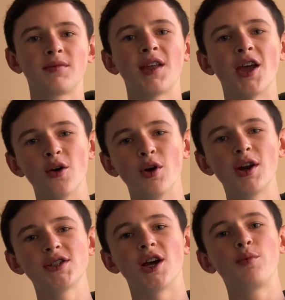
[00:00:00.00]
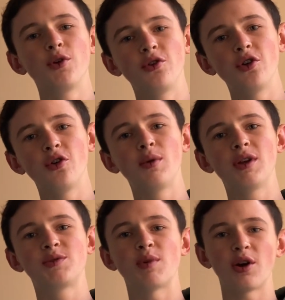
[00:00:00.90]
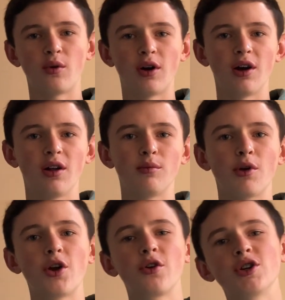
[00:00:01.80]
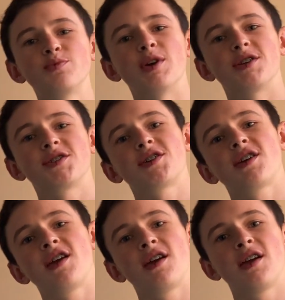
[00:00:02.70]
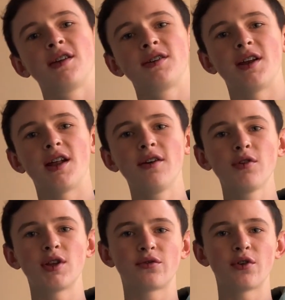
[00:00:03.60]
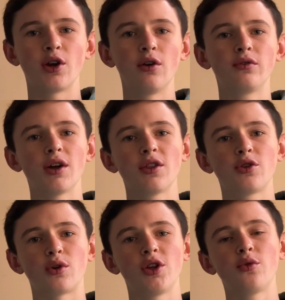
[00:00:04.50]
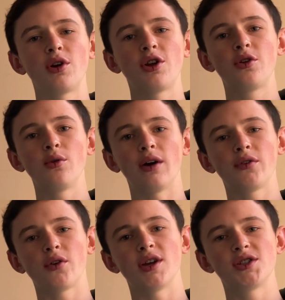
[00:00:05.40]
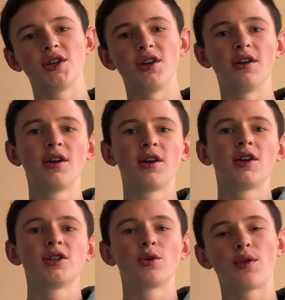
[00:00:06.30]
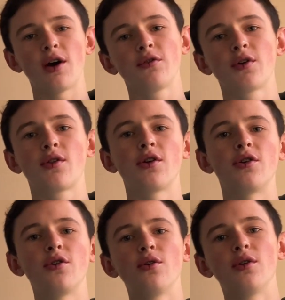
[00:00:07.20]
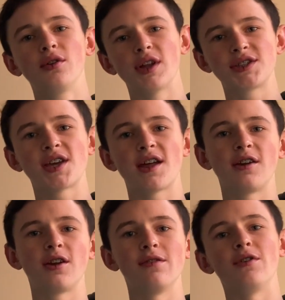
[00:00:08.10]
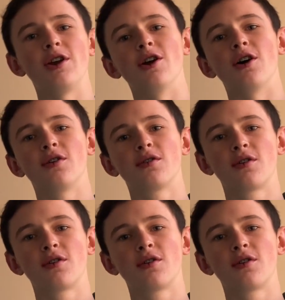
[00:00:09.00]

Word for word: Hey, what is up YouTube? It's been a while and Merry Christmas. Today for this video, we've got the 2022 iPhone SE. So without further ado, let's get into the video.